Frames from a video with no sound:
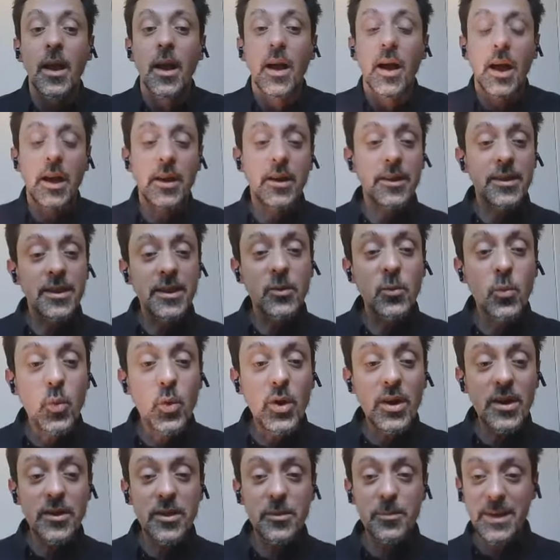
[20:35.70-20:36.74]
And I think
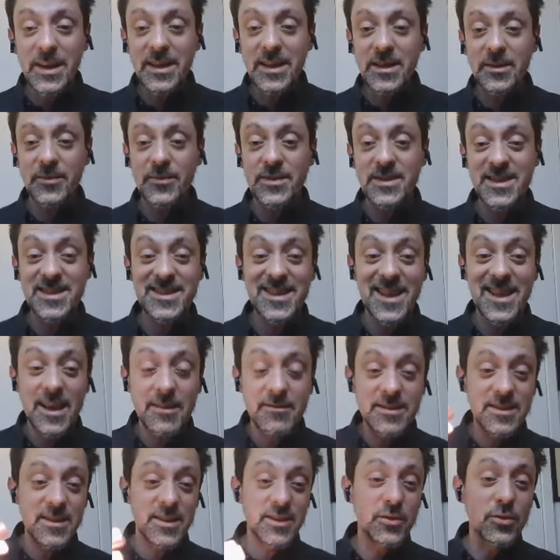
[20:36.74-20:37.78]
one of the big differences there
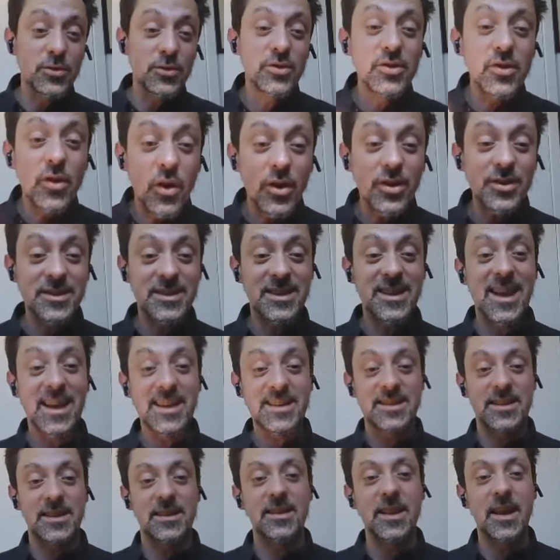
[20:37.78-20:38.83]
is that you're not
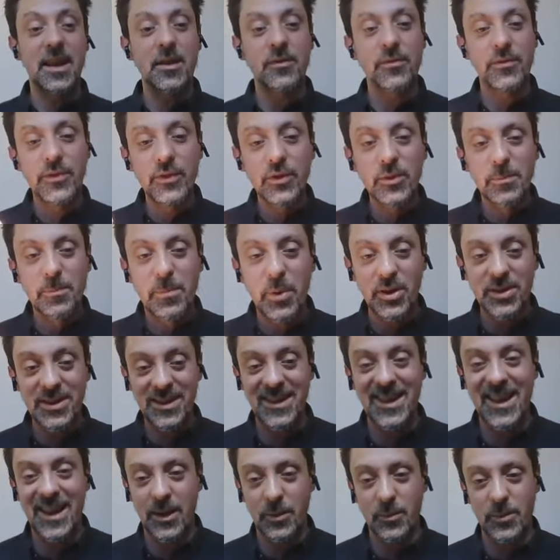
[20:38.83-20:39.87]
getting that full body
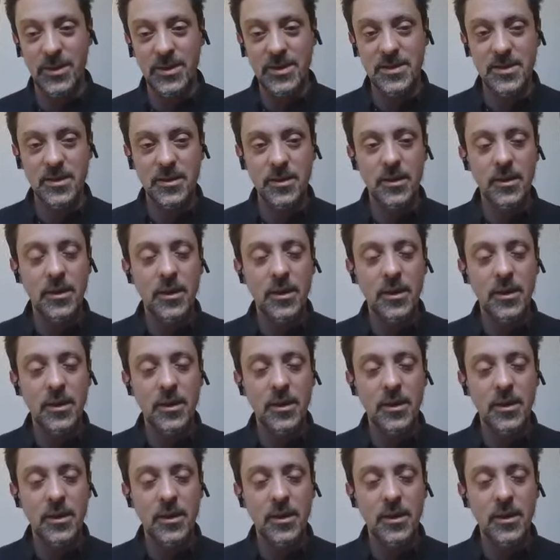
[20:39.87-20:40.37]
language.